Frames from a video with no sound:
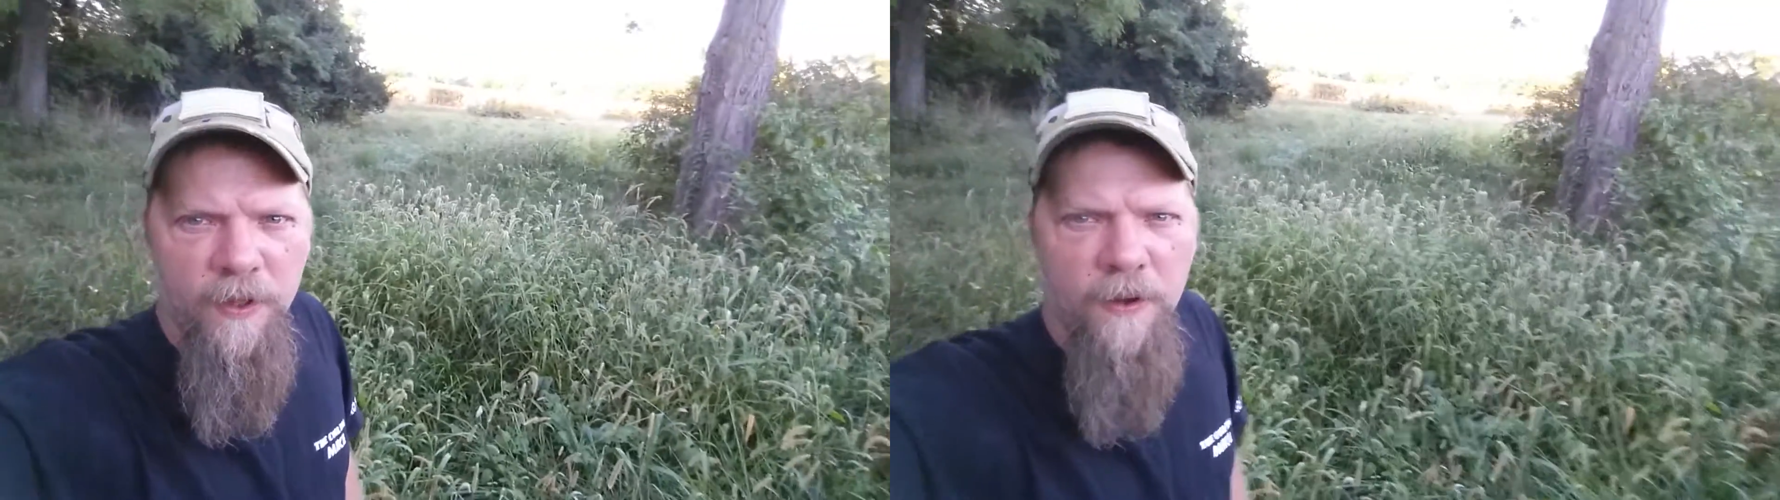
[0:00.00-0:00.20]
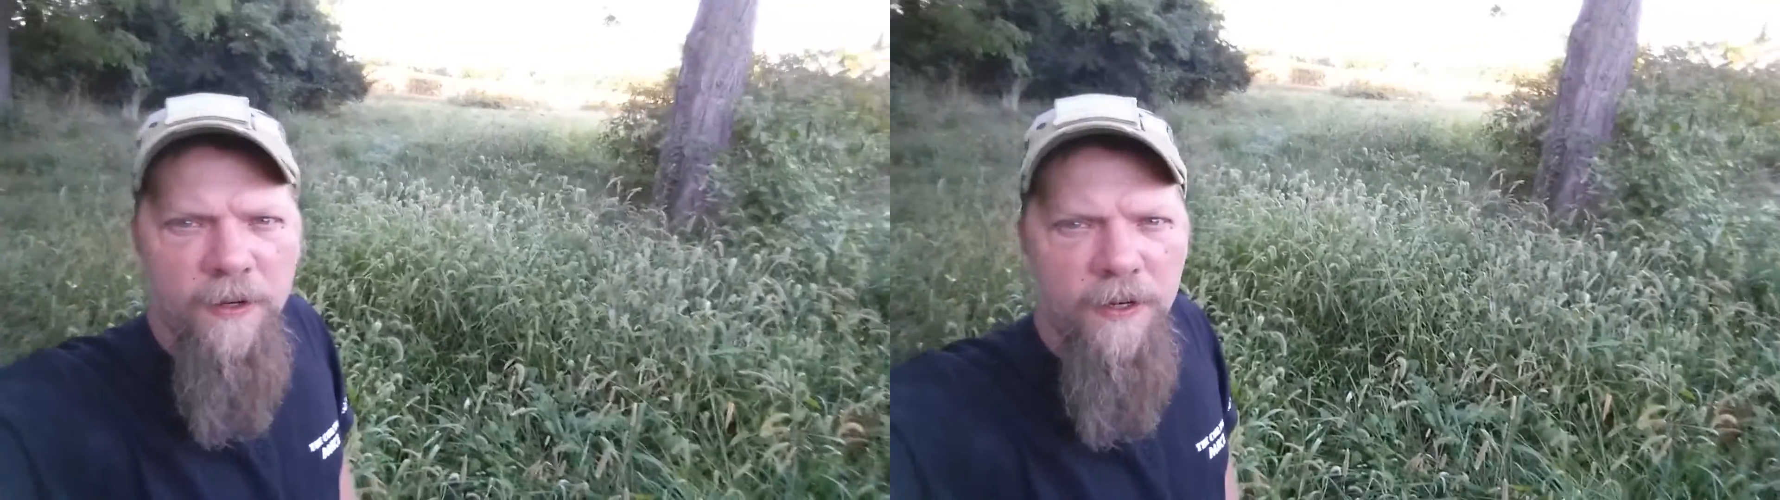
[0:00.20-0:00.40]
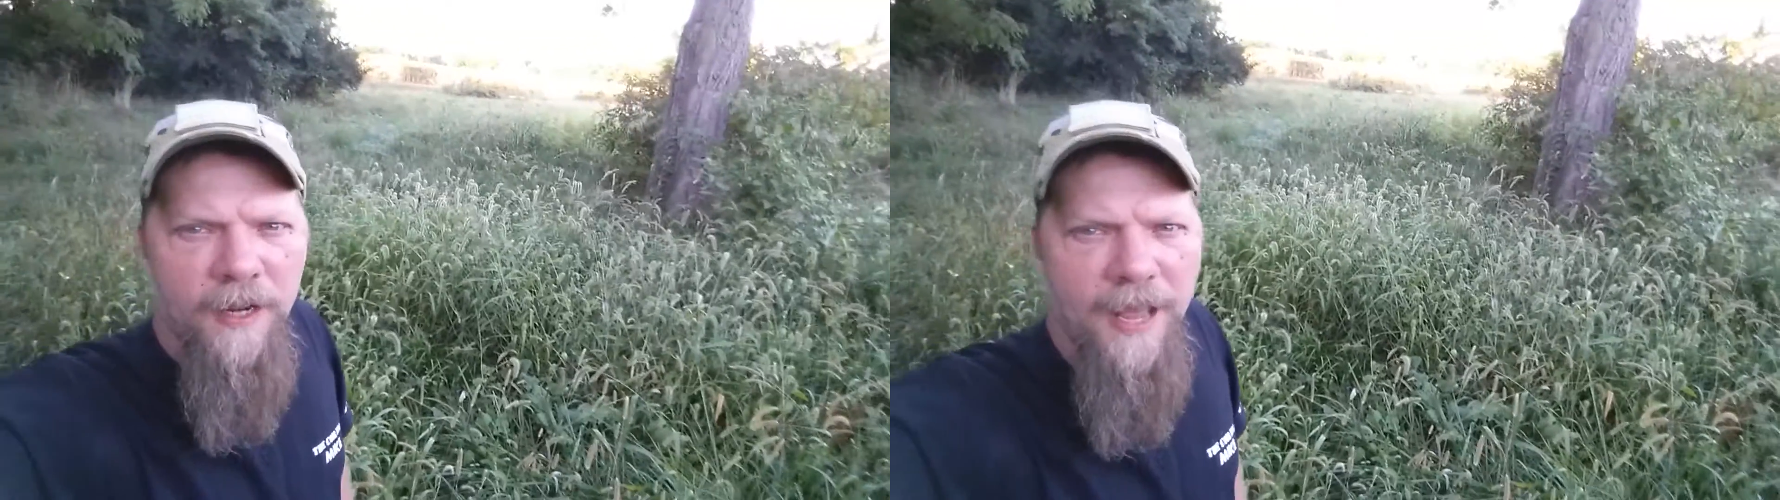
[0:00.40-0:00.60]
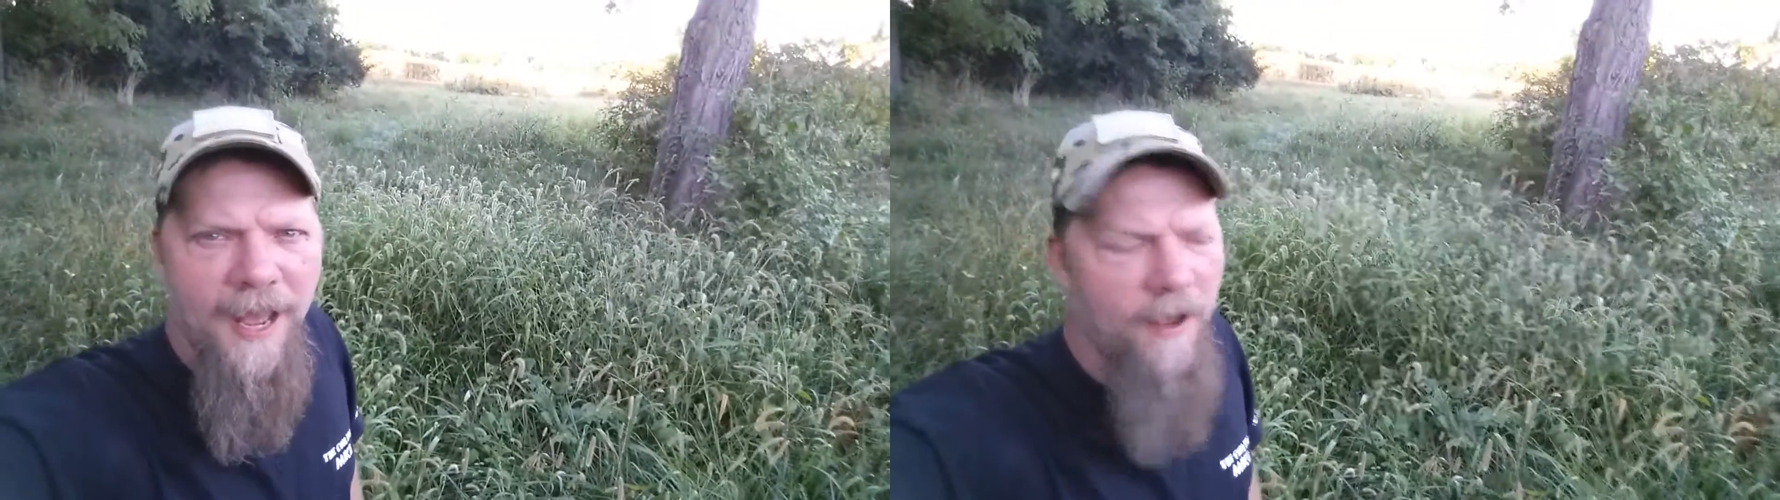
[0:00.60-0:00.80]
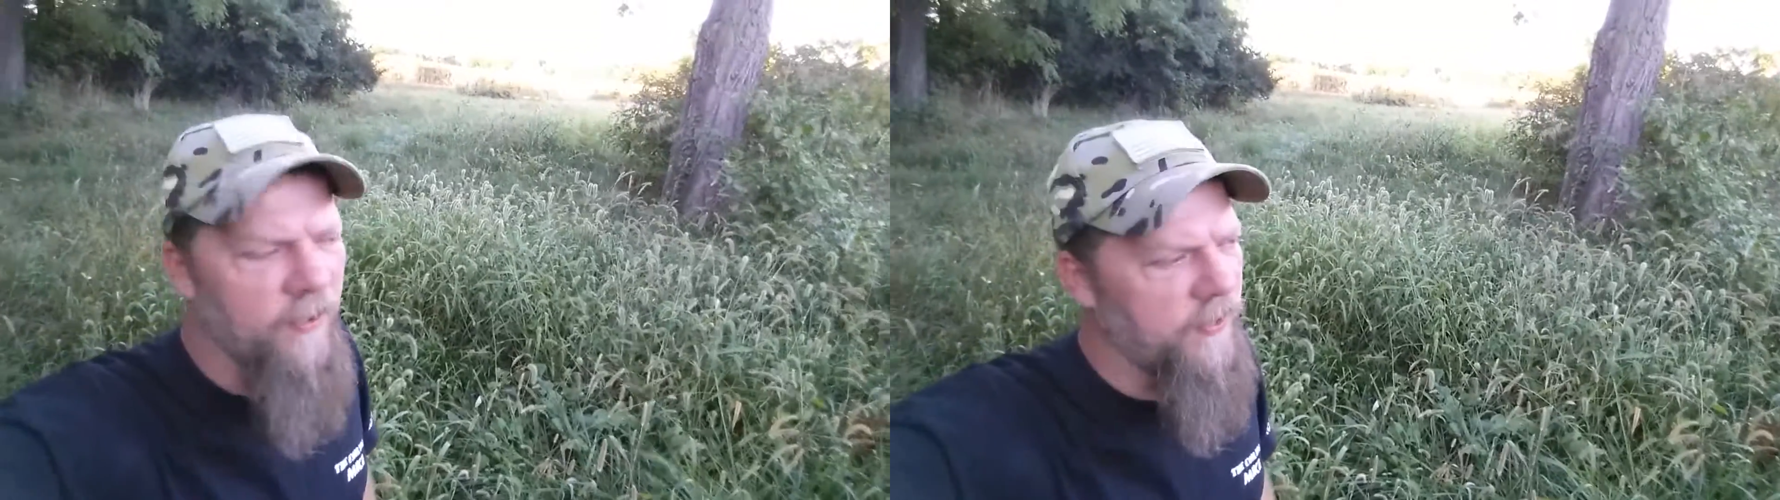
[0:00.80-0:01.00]
longer a
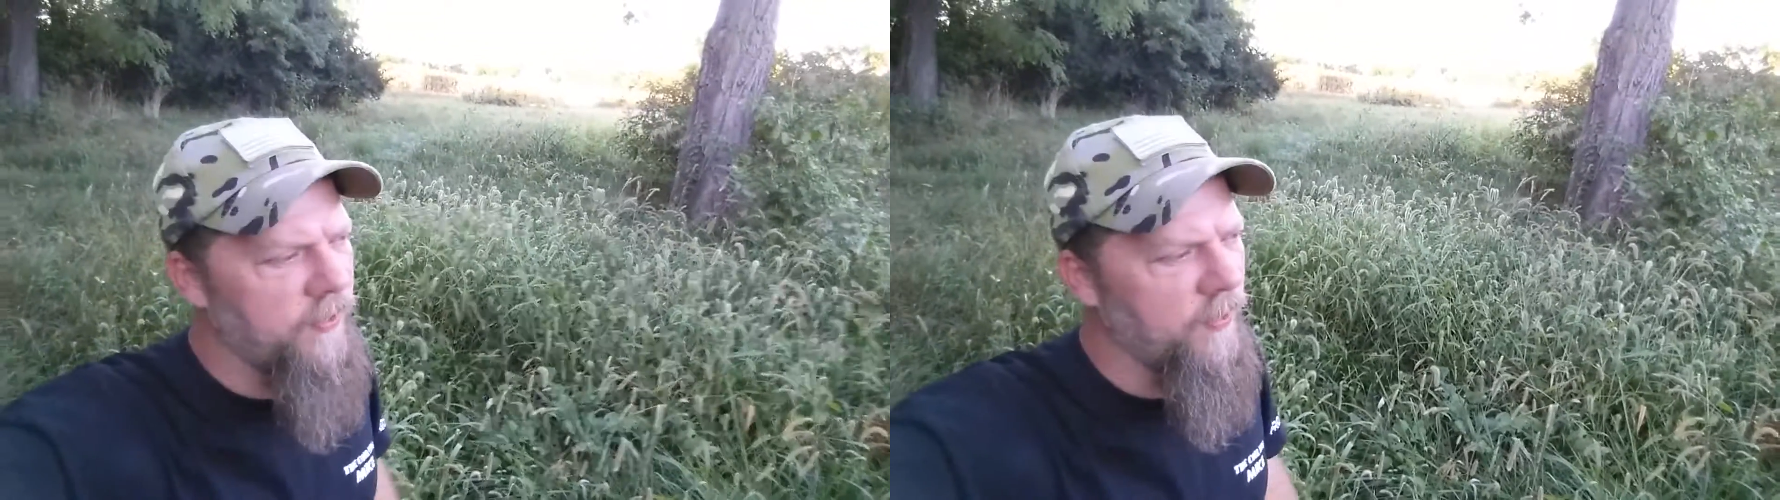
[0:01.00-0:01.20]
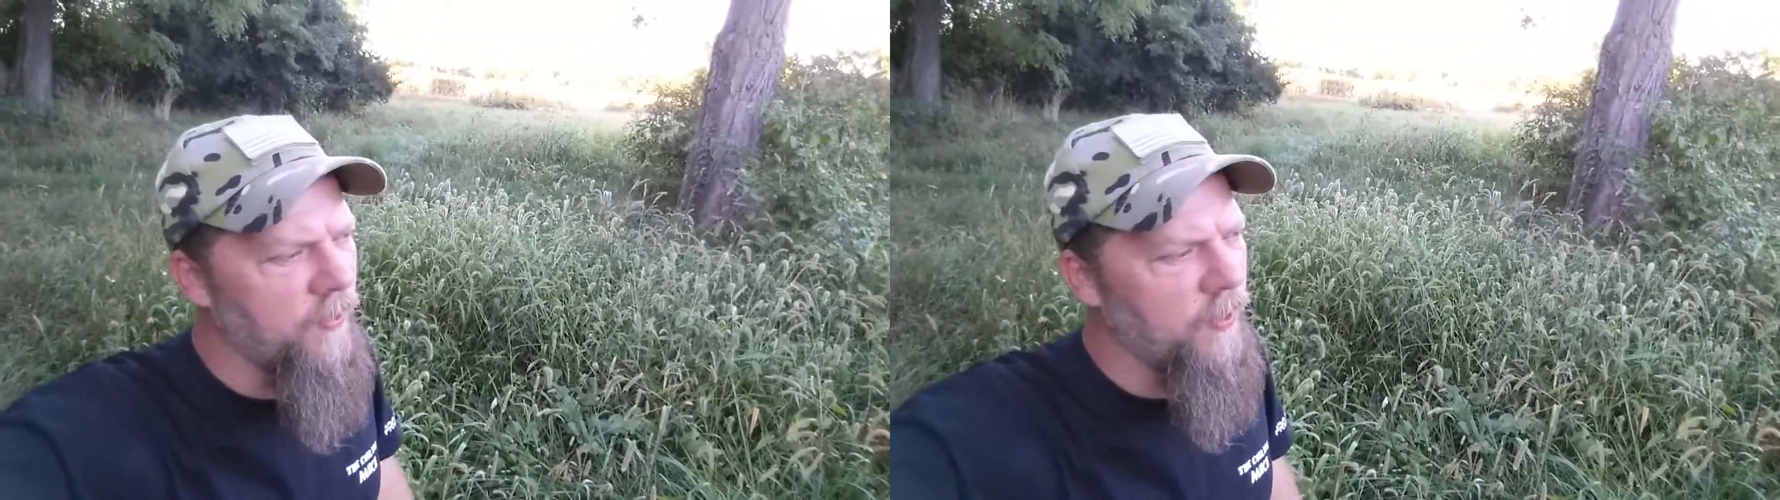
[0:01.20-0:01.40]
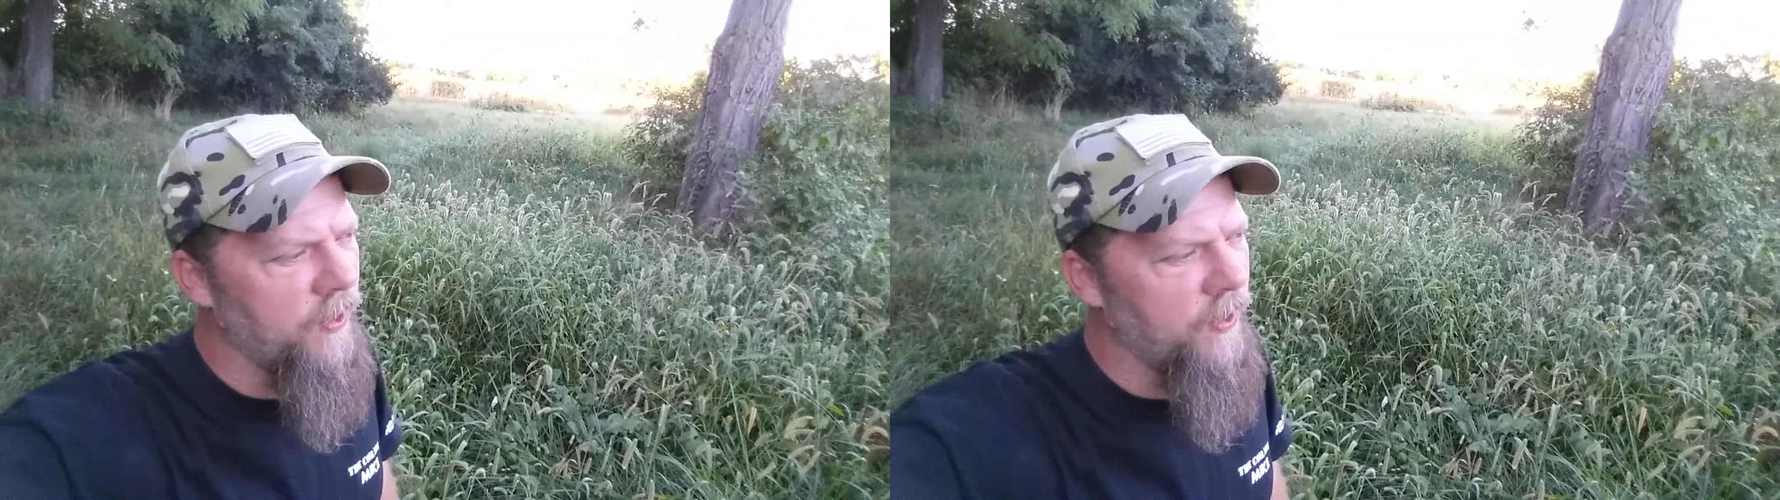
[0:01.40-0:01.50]
house